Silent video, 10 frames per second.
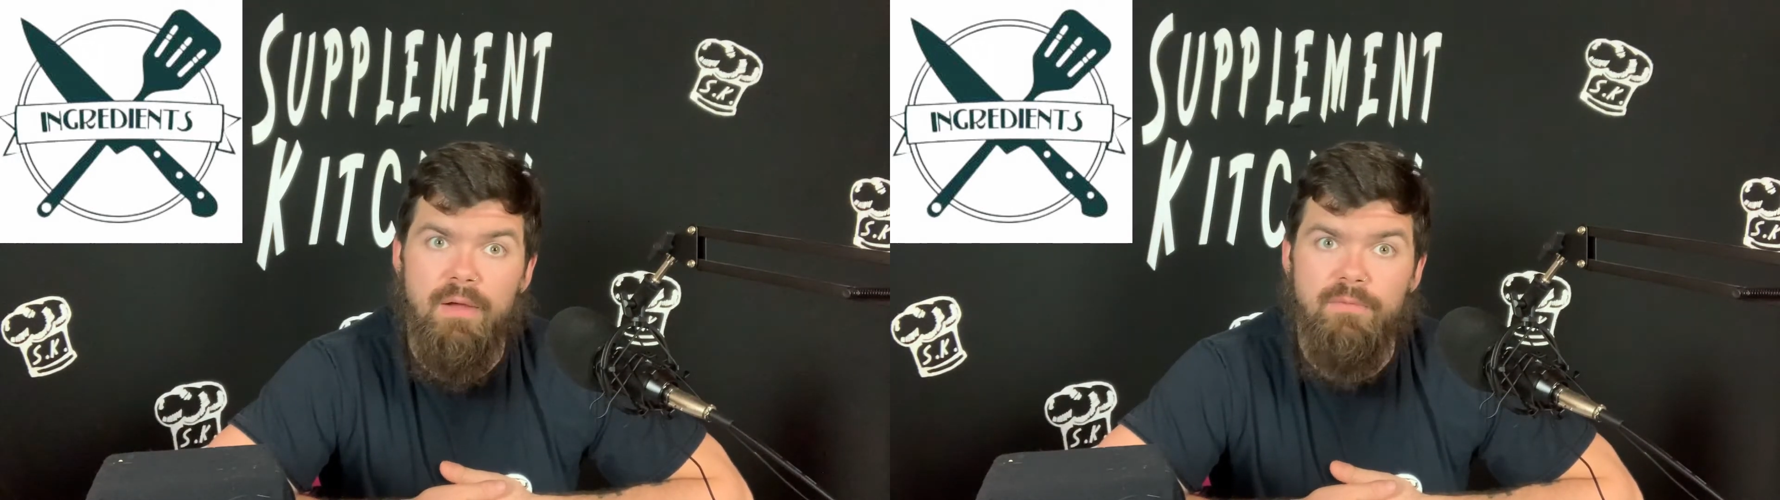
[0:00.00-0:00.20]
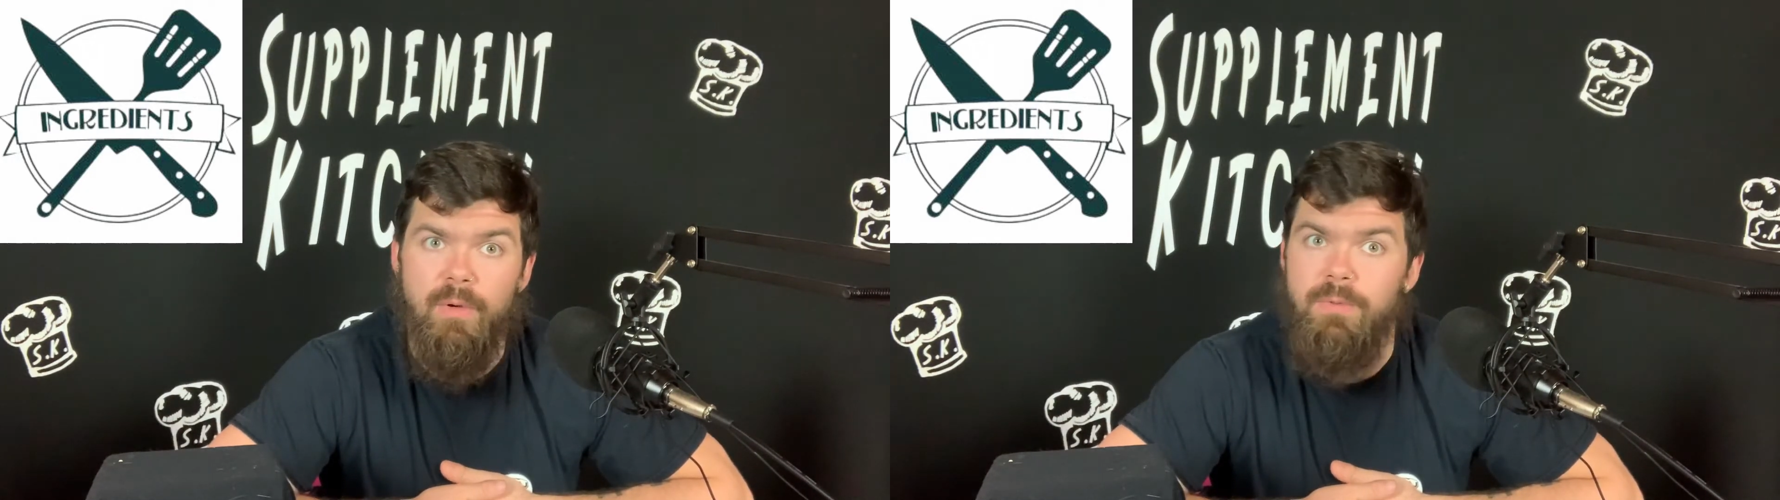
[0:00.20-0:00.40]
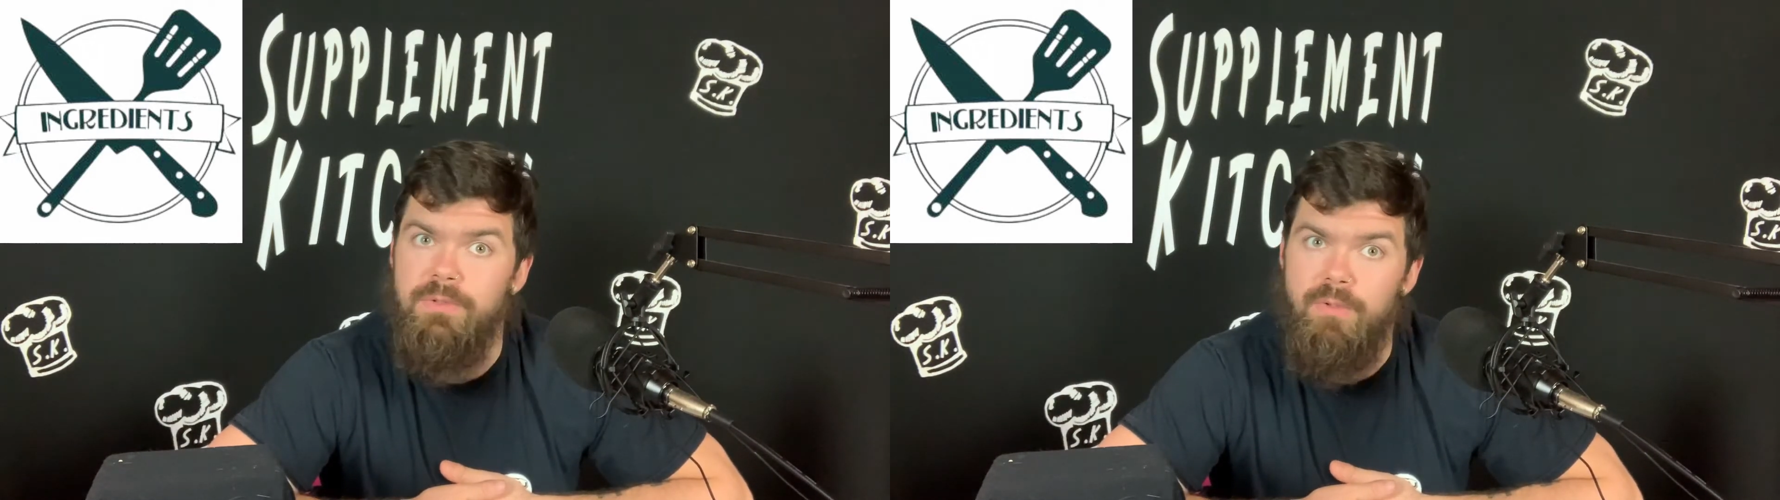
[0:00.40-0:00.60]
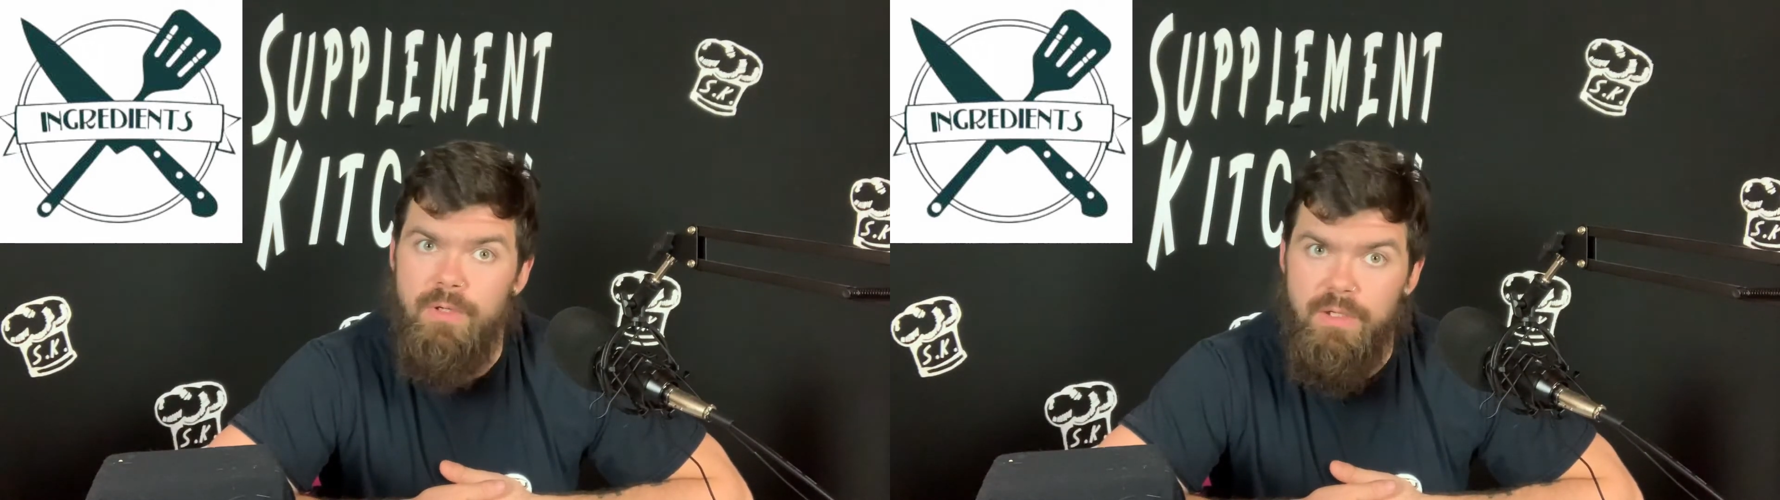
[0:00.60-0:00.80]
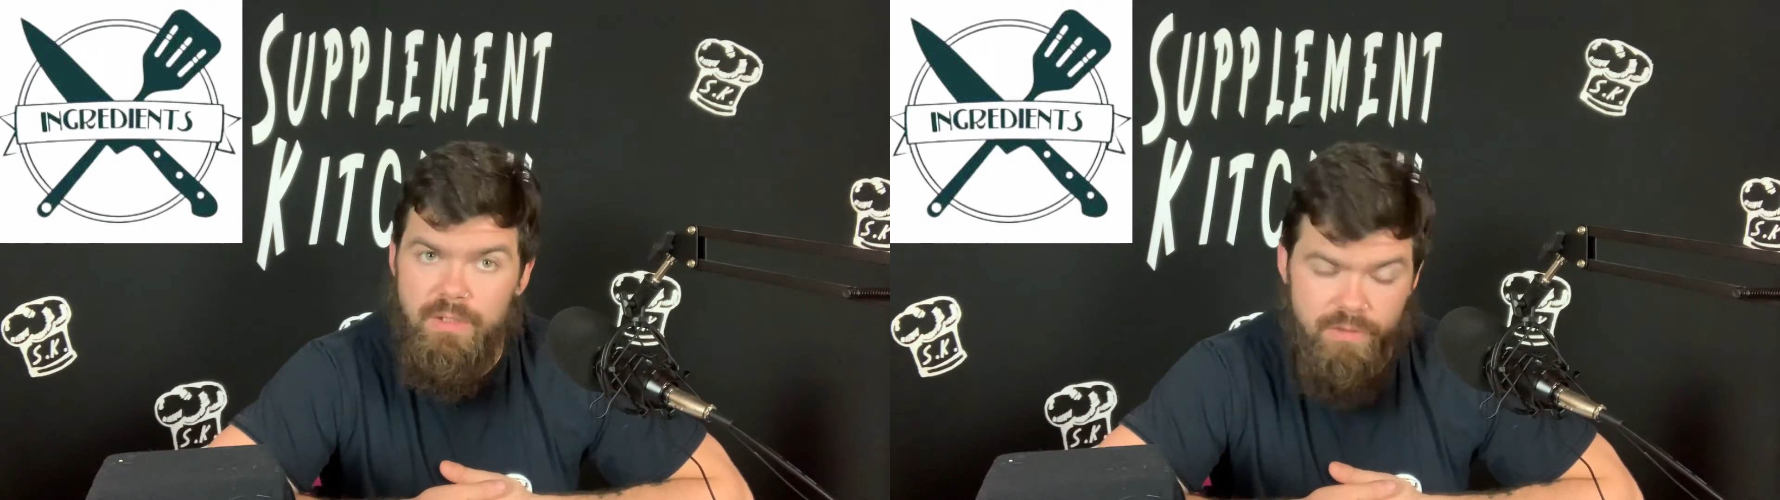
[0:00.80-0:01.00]
focus
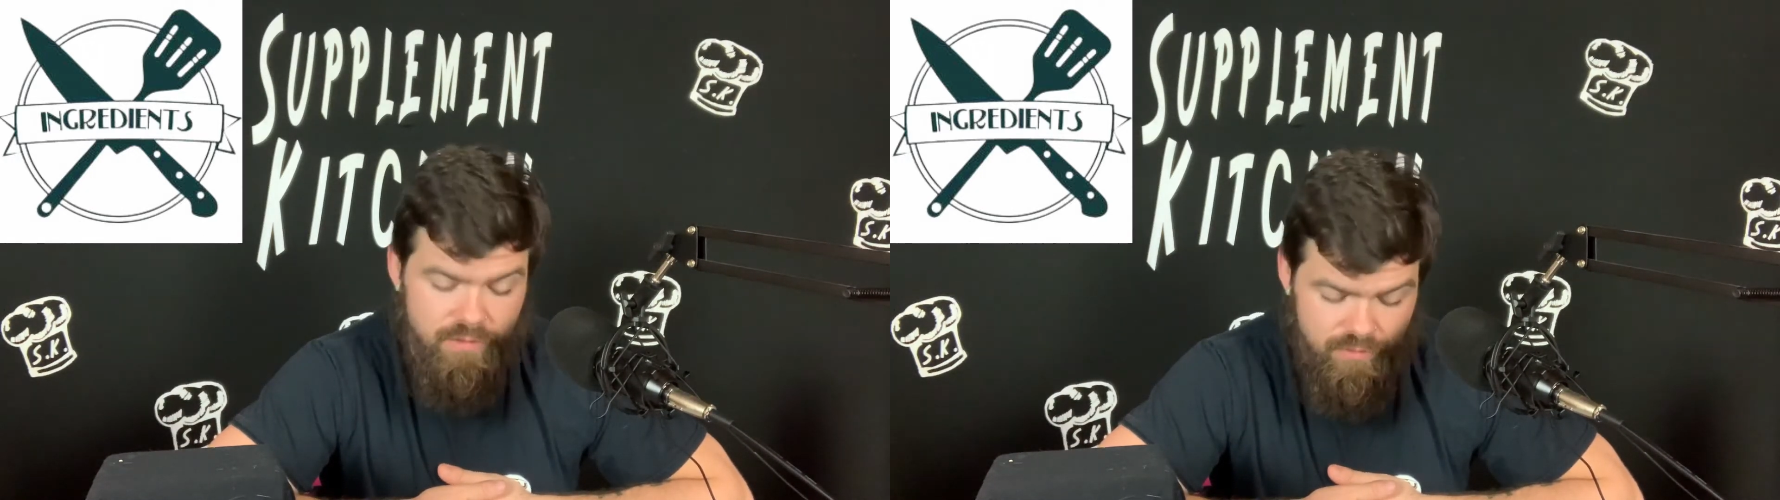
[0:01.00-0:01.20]
ingredients.